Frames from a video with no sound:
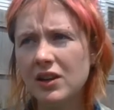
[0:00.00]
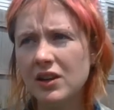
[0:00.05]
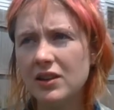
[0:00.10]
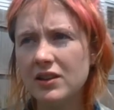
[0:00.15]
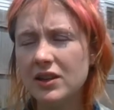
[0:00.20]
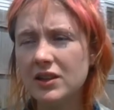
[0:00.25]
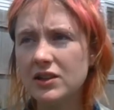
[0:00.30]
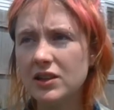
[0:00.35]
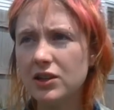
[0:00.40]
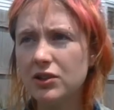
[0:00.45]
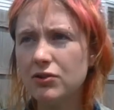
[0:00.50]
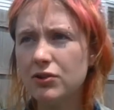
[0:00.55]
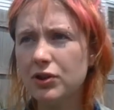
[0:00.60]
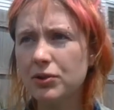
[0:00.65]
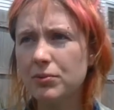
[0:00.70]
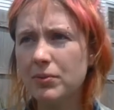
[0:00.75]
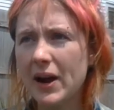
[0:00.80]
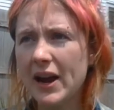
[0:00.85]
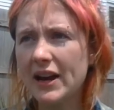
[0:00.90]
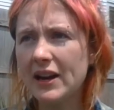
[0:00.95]
think that you could
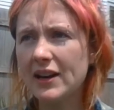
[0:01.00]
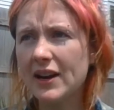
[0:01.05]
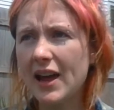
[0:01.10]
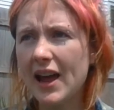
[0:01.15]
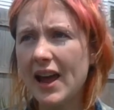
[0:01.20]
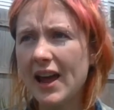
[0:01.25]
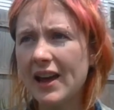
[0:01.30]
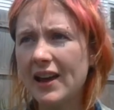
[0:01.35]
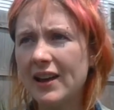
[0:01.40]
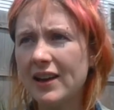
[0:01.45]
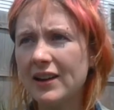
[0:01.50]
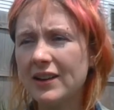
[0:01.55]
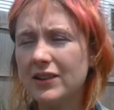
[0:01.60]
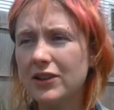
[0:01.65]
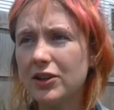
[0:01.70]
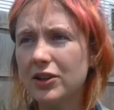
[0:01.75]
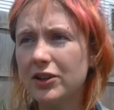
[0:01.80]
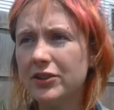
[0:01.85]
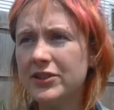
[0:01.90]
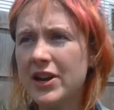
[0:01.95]
write a little